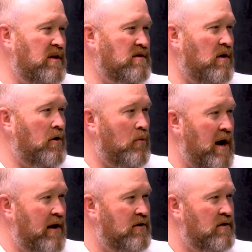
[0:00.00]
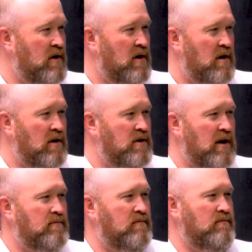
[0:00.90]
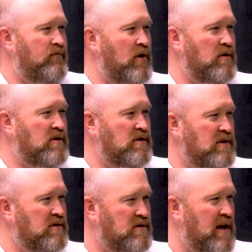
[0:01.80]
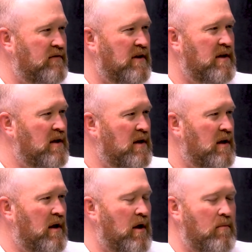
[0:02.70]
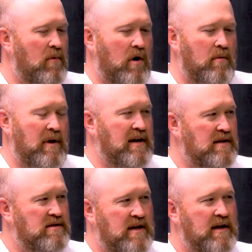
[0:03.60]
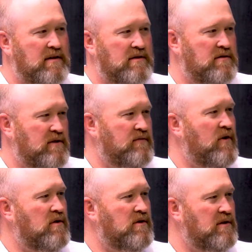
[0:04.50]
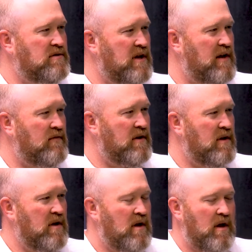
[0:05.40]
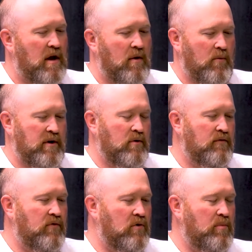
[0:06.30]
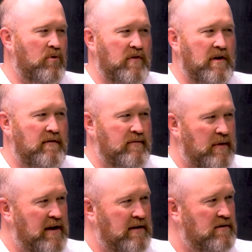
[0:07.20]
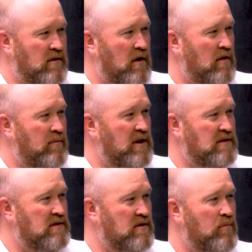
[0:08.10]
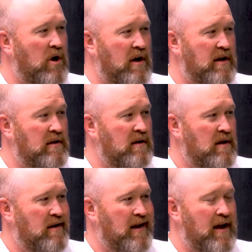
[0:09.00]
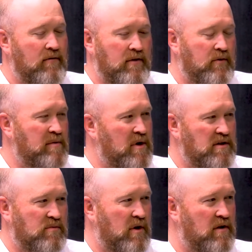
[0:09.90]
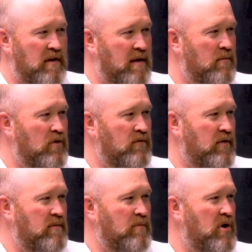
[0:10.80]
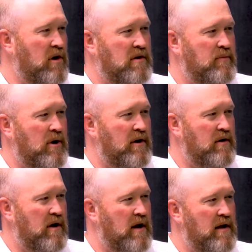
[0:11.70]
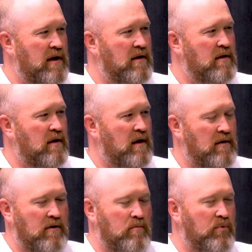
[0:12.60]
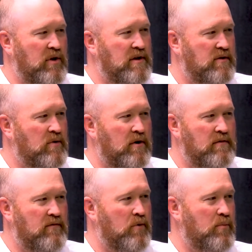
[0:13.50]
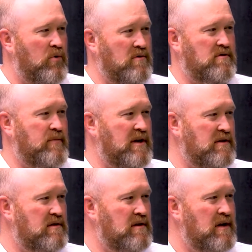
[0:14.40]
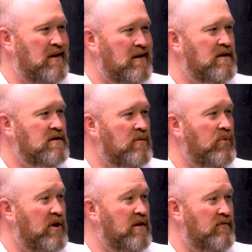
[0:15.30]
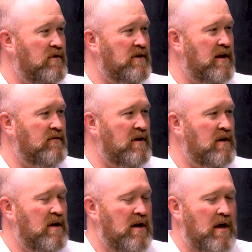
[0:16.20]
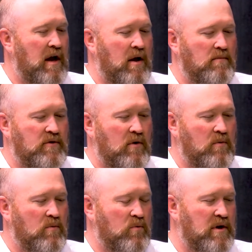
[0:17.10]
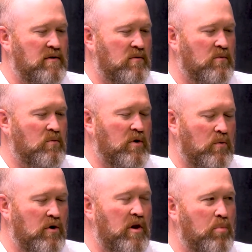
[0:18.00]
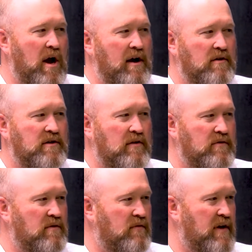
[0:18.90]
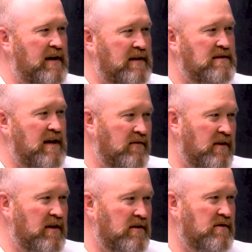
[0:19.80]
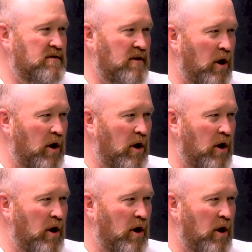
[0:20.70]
that's called a router, her job first is still safety. Our maintenance techs is first still safety. We do full preventative maintenance on all our buses. They're brought in every 3 months, whether they move from their parking spot or not, and a complete 240-point inspection is completed for safety. So we really pride ourselves on the fact that safety is the